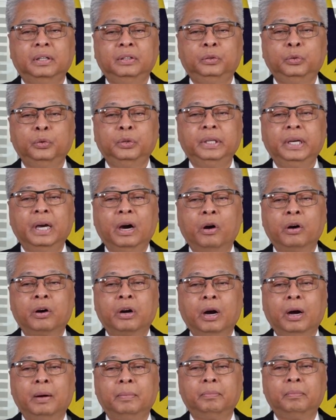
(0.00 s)
to the
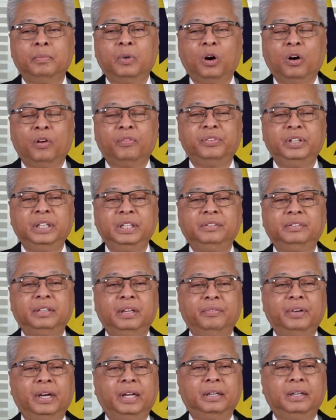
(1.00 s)
outcome of this
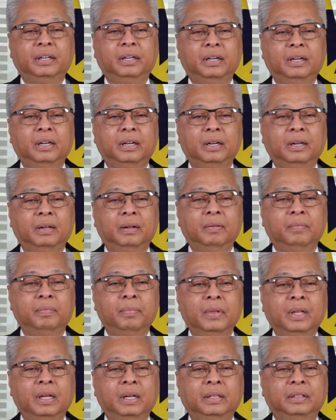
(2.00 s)
event.
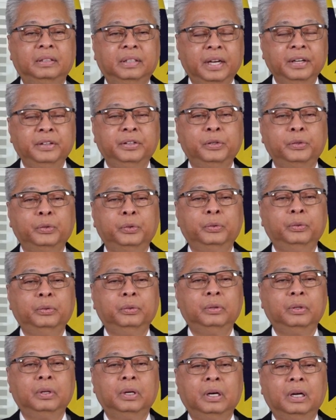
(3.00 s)
Thank you.
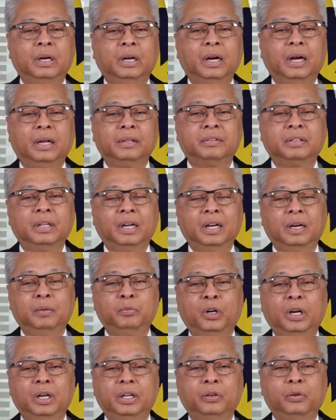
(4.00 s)

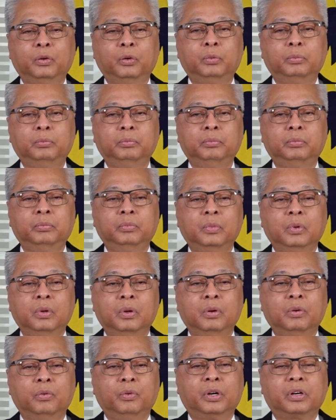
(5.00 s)
Assalamualaikum
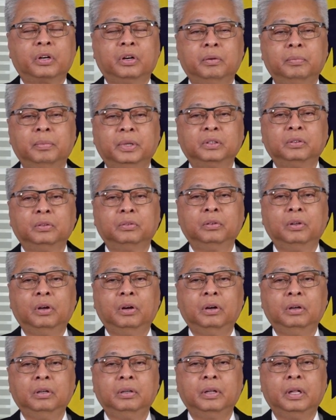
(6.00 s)

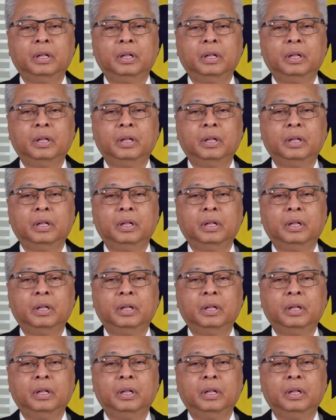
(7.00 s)
warahmatullahi